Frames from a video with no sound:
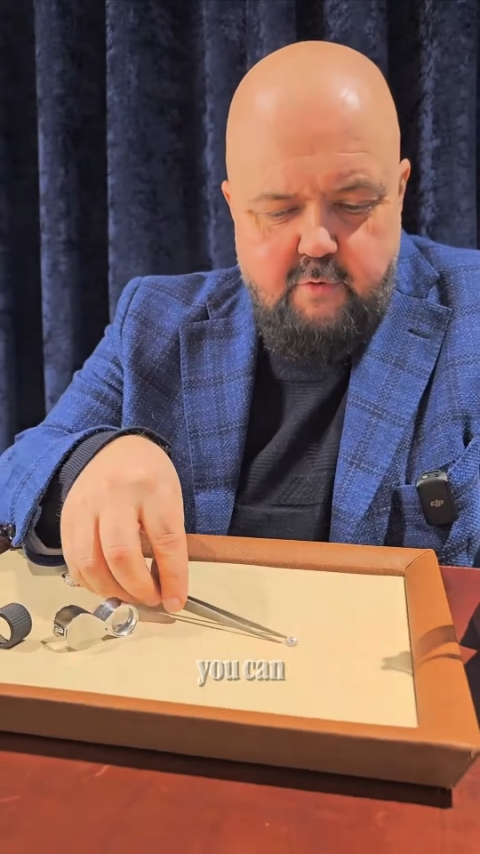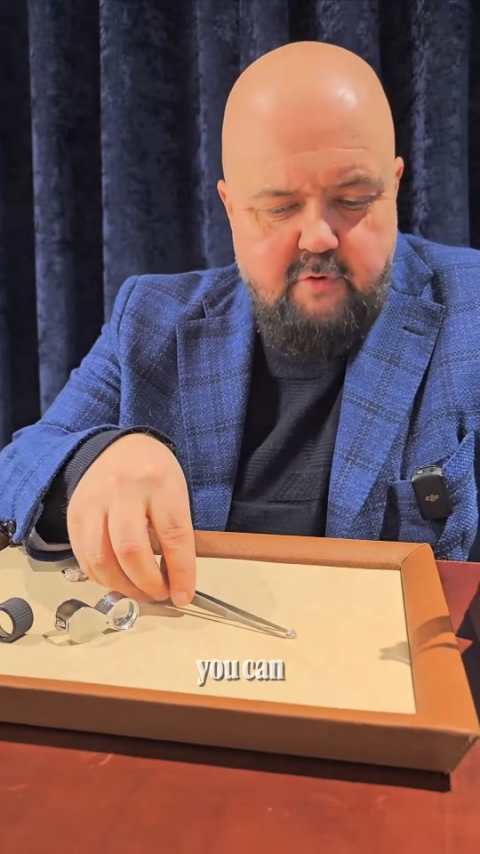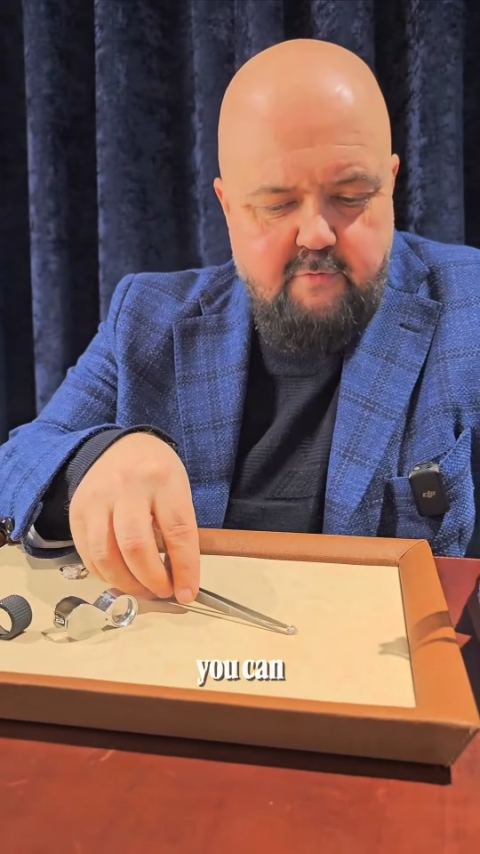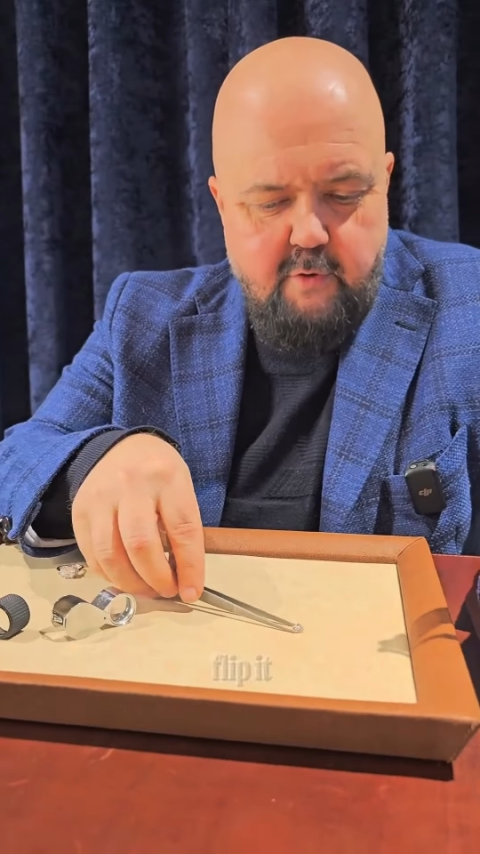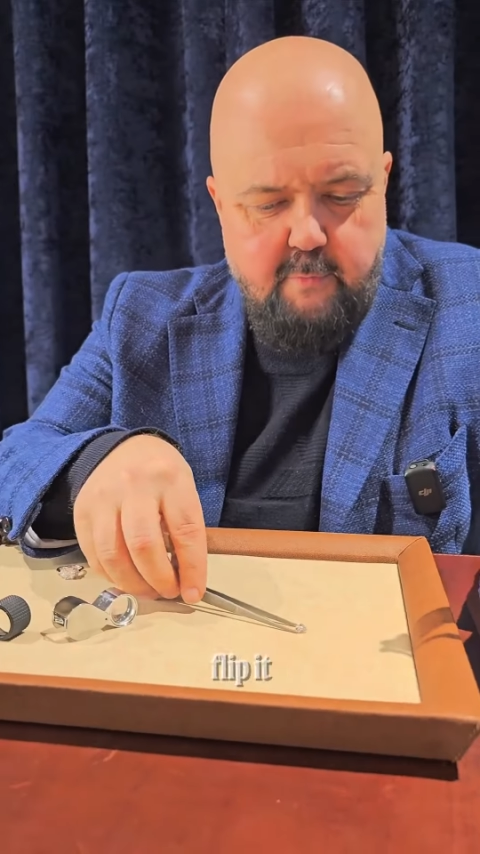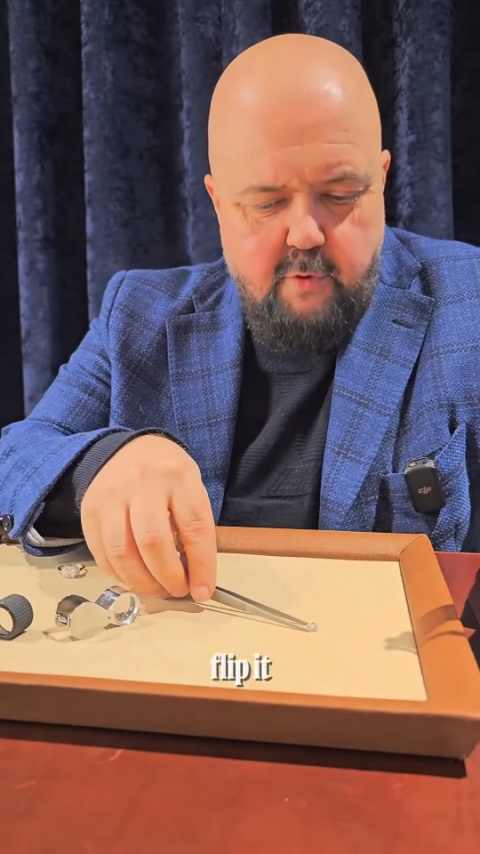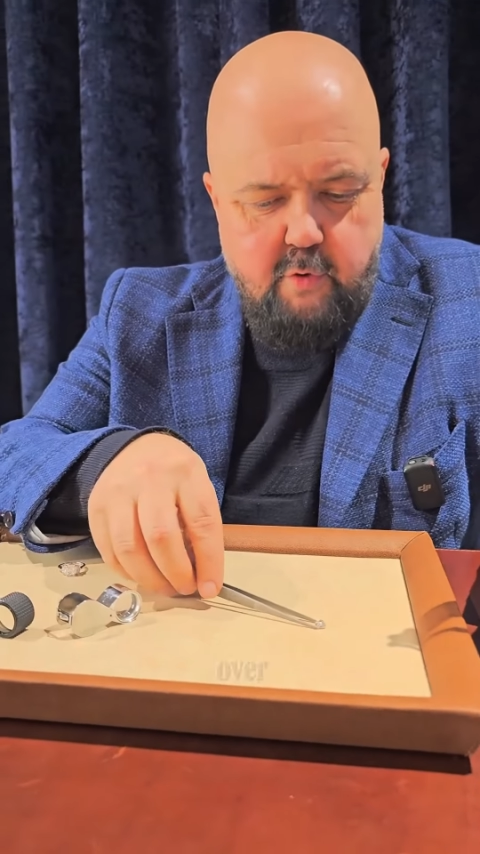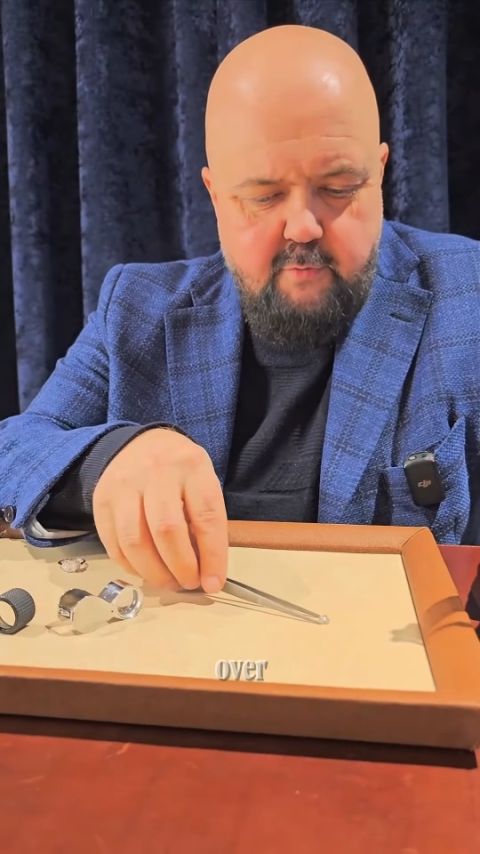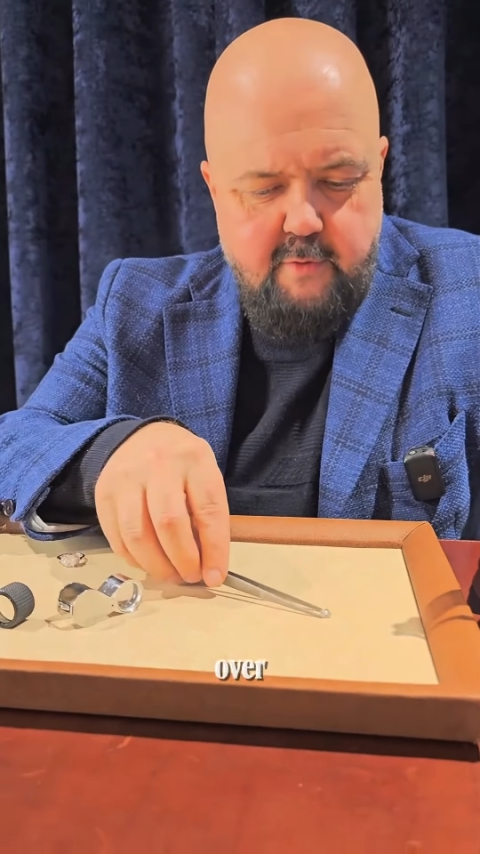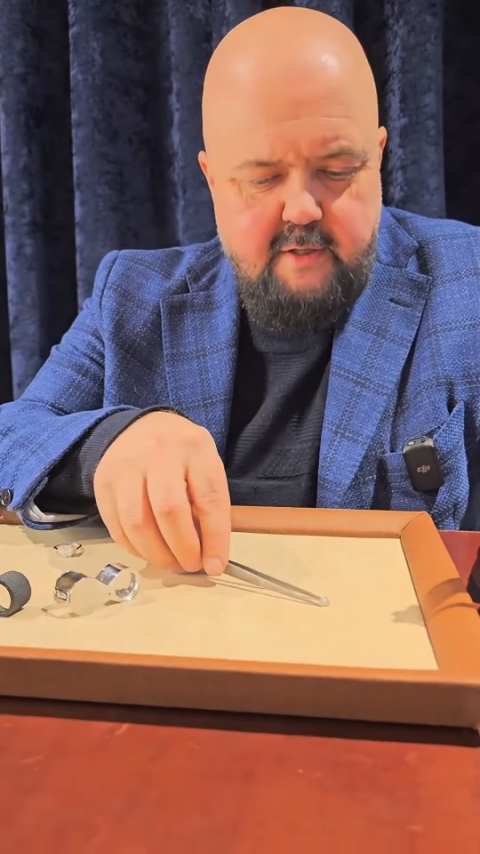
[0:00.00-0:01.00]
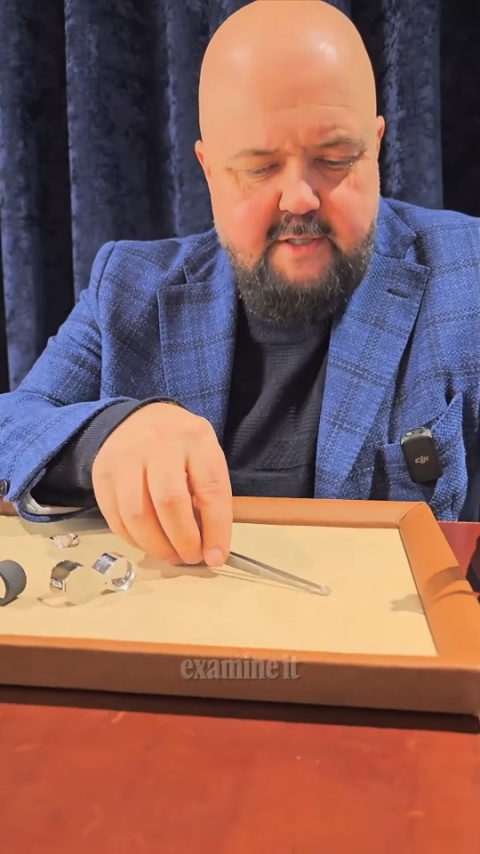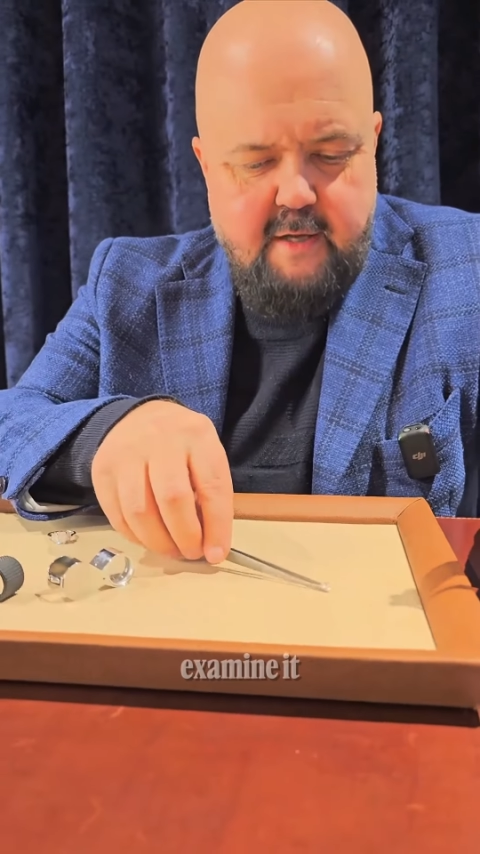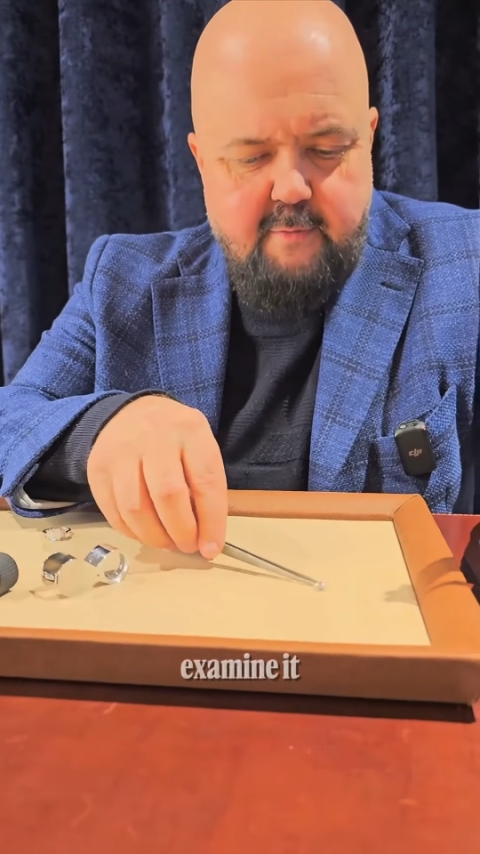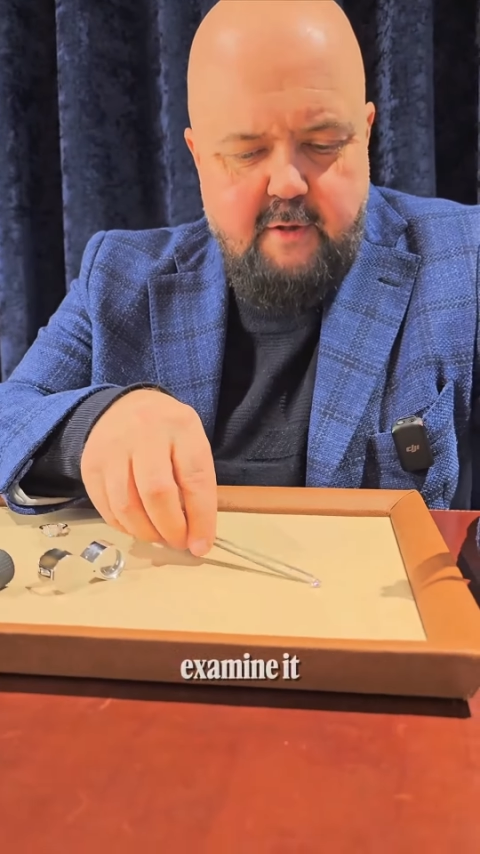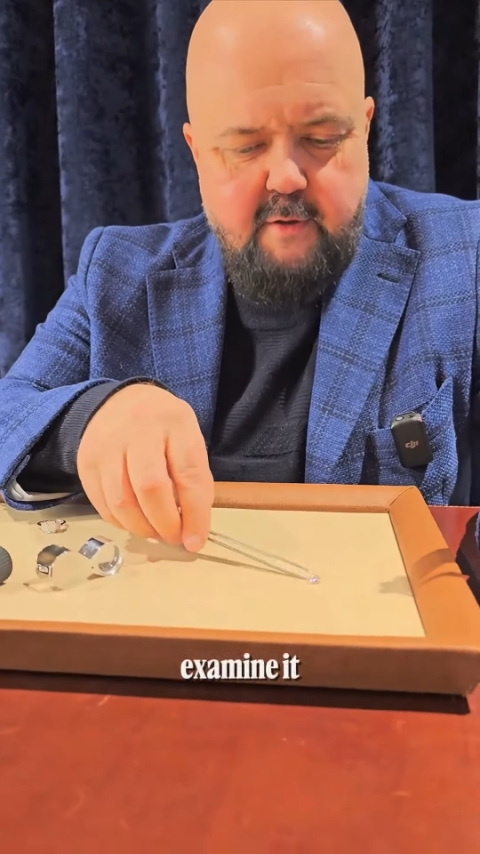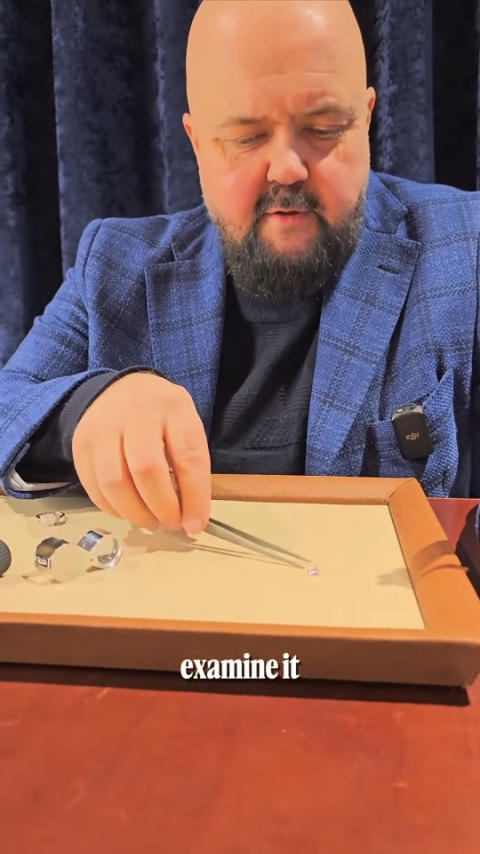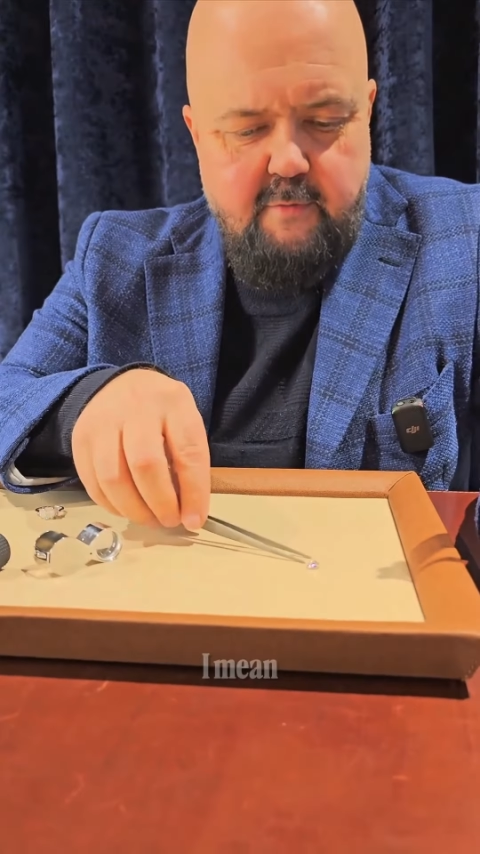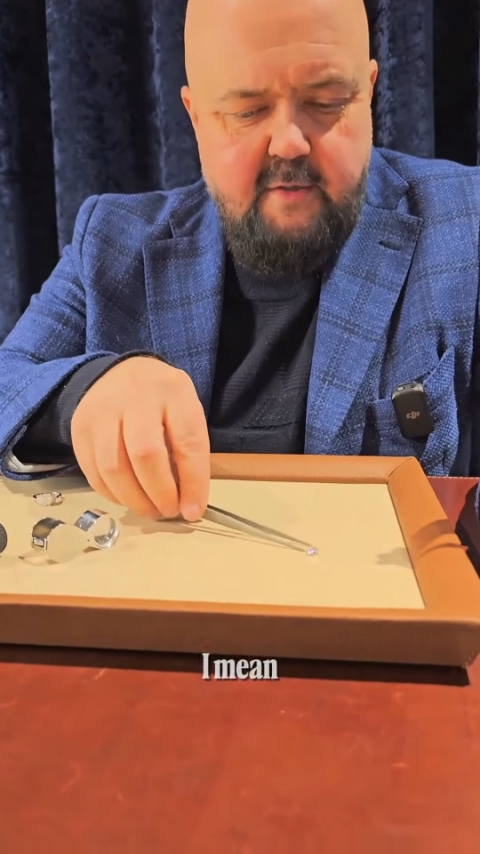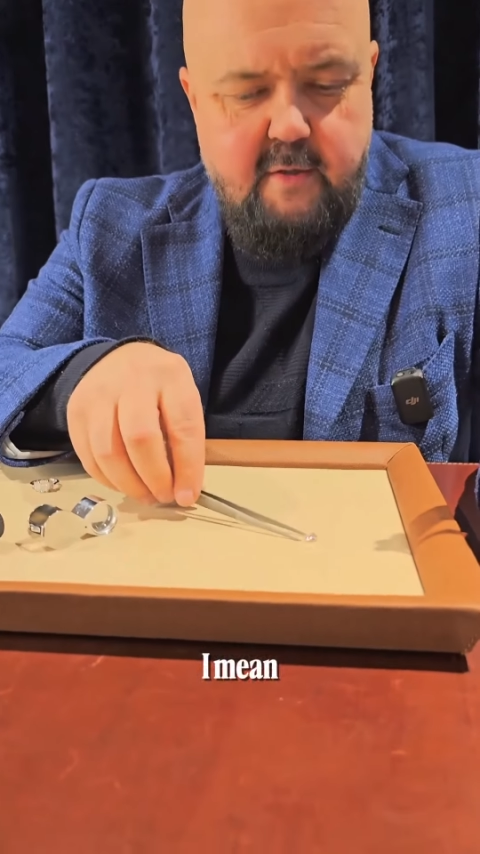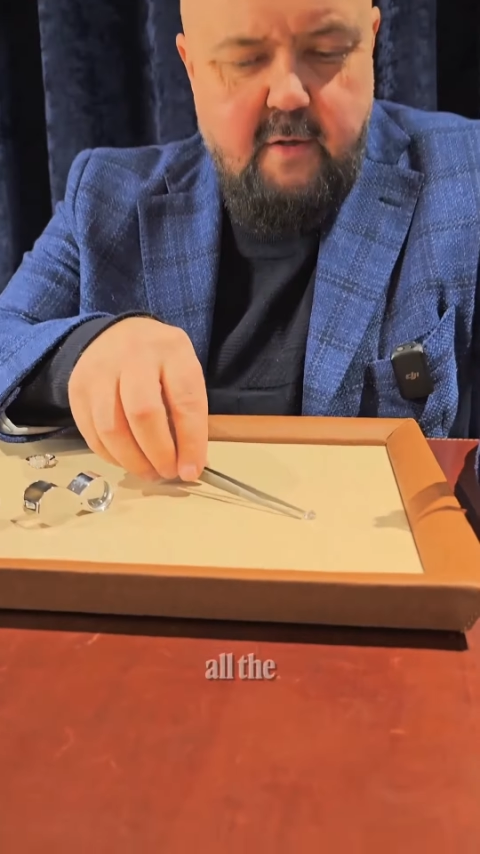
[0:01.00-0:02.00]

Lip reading: can flip it over, examine it, all